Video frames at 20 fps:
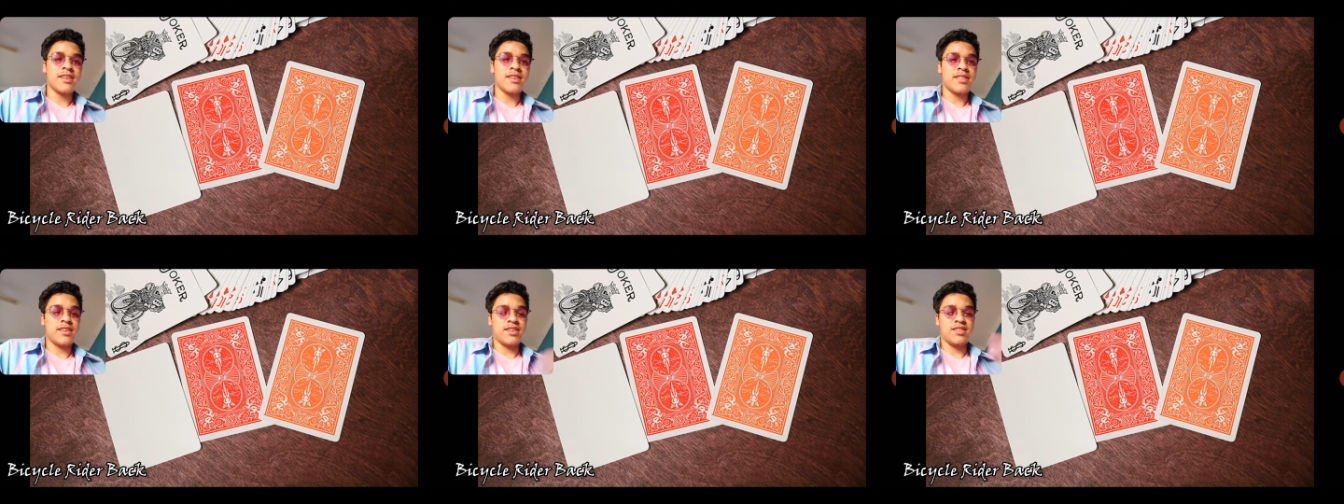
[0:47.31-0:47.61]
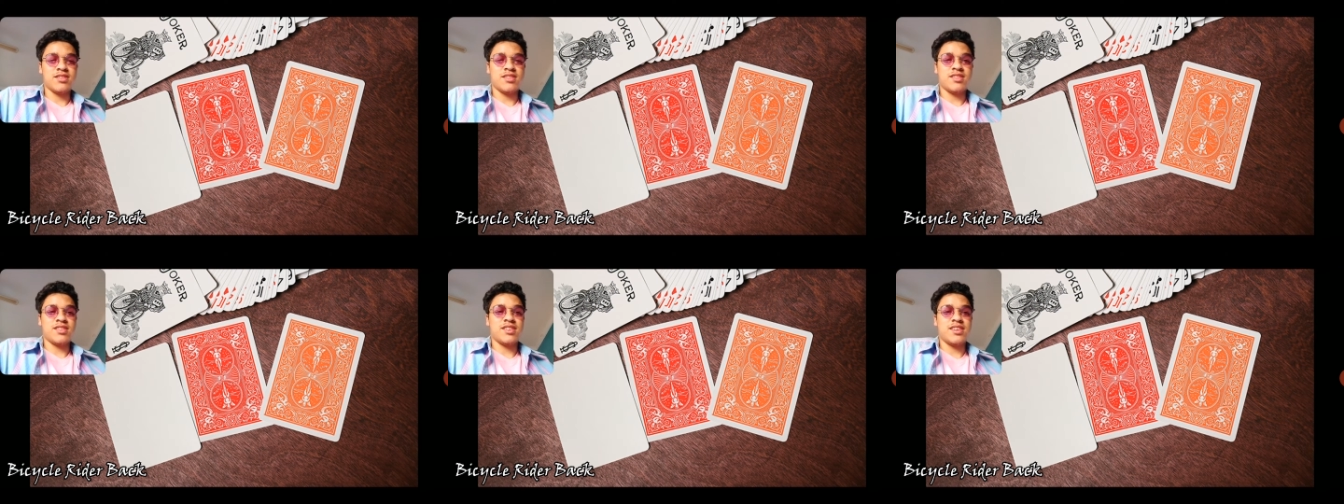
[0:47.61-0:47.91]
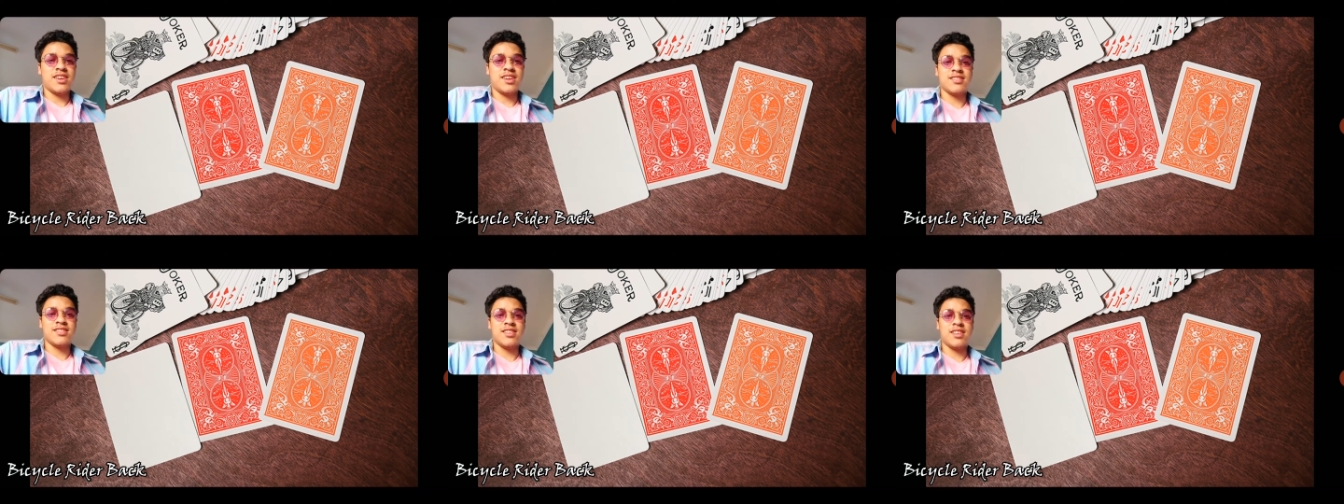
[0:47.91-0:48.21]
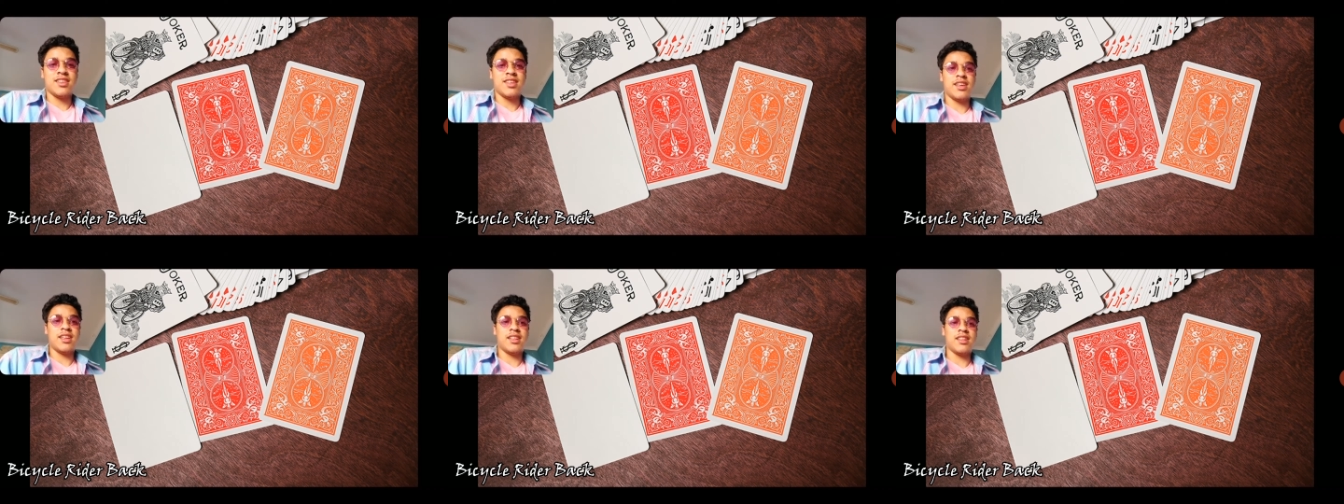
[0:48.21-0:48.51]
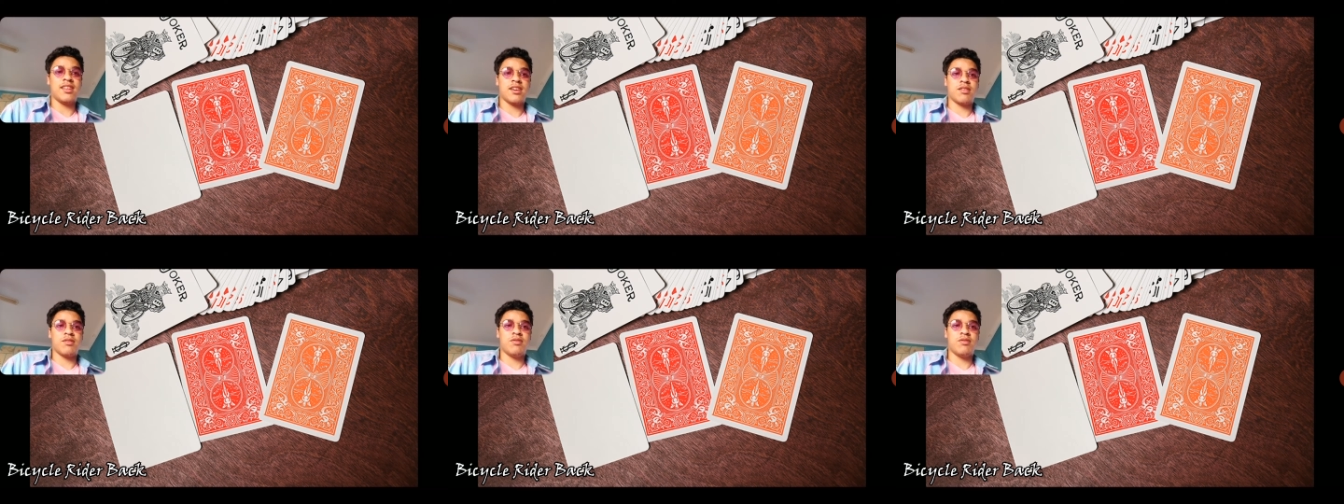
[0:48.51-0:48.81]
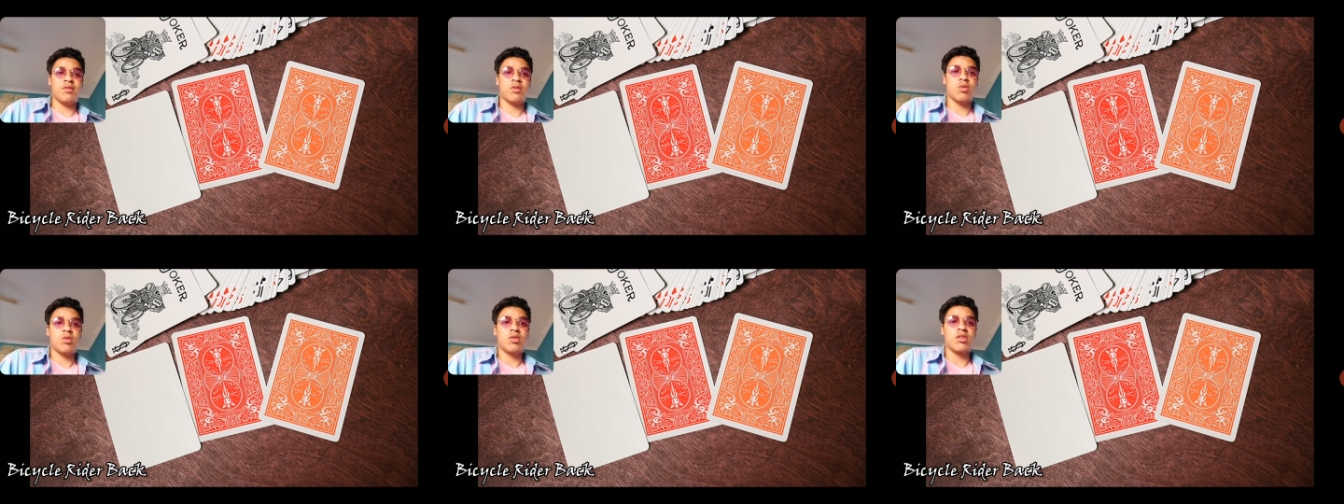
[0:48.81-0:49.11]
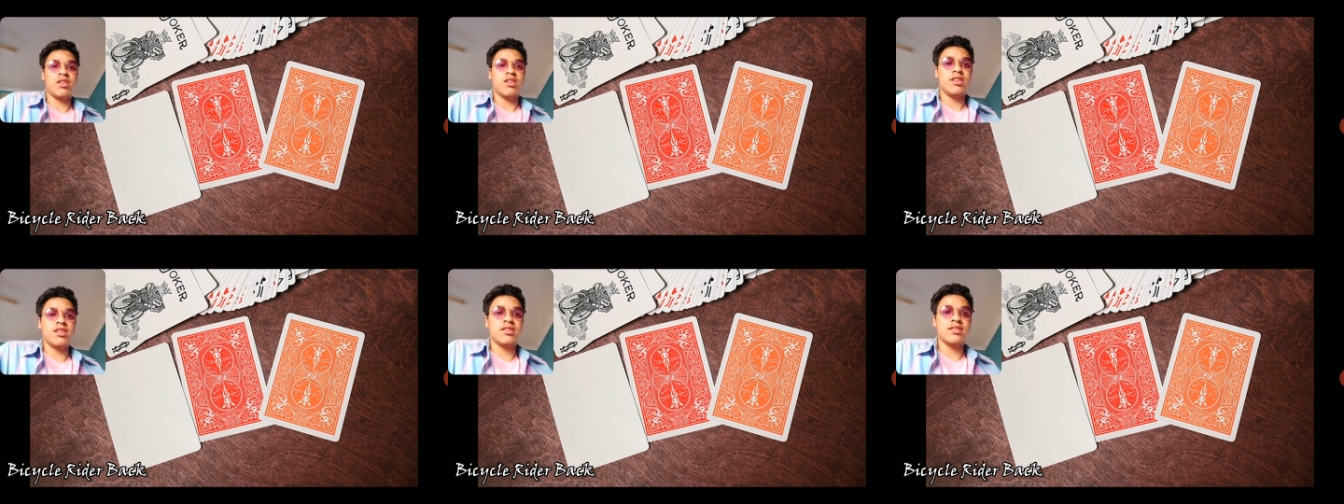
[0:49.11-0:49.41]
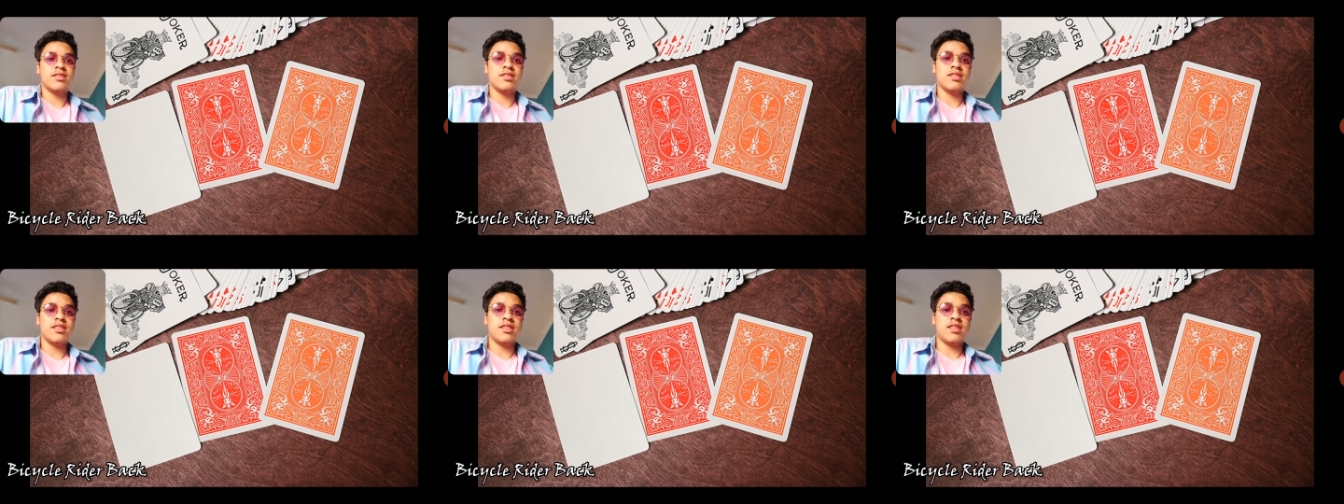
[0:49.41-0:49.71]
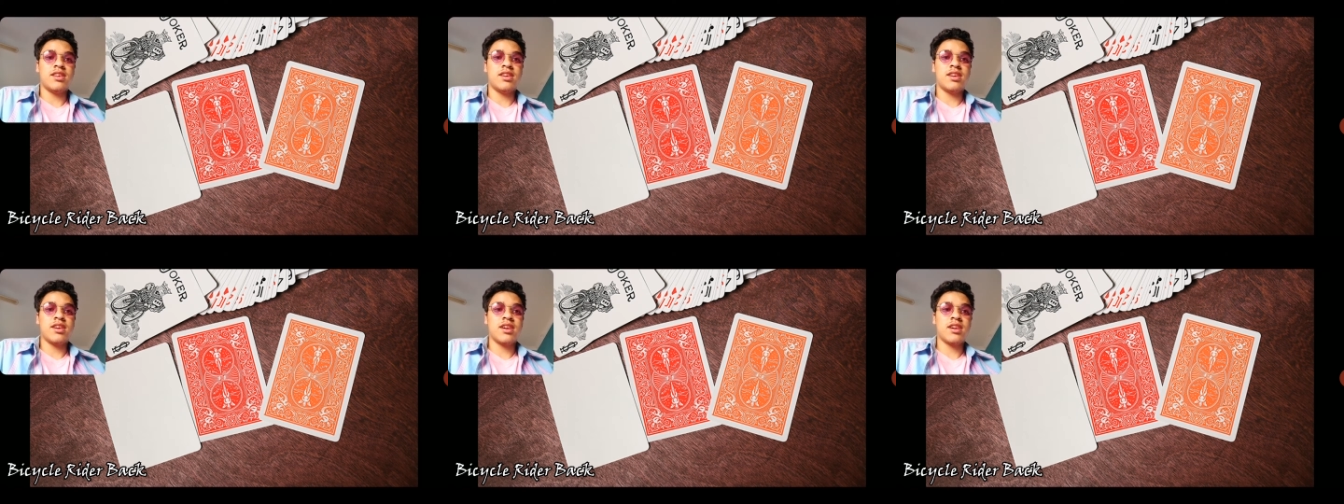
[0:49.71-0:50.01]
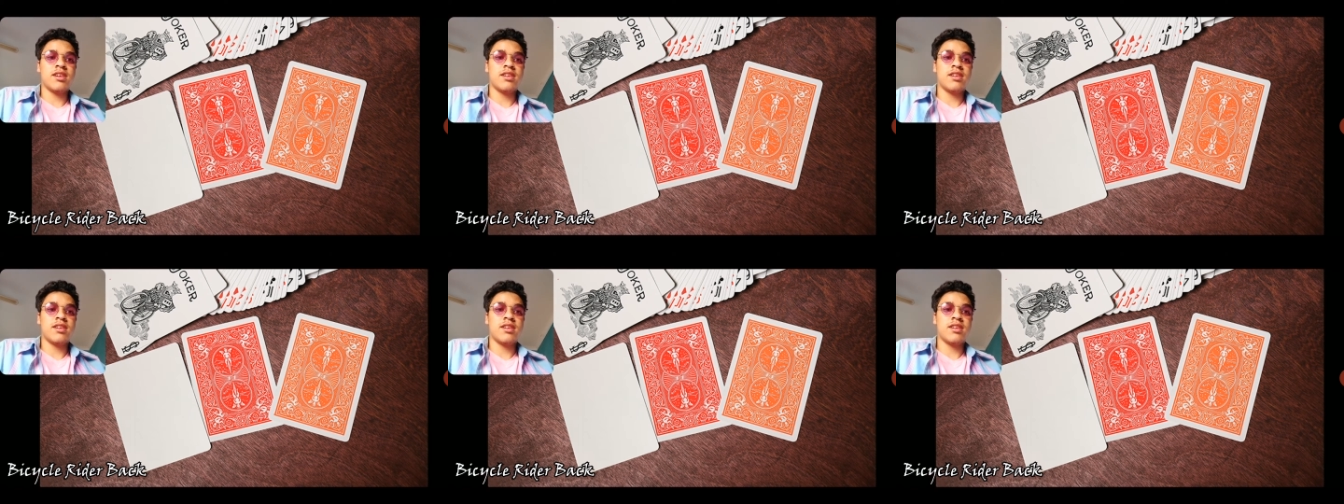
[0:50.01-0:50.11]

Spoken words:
These are easily like $4 a deck,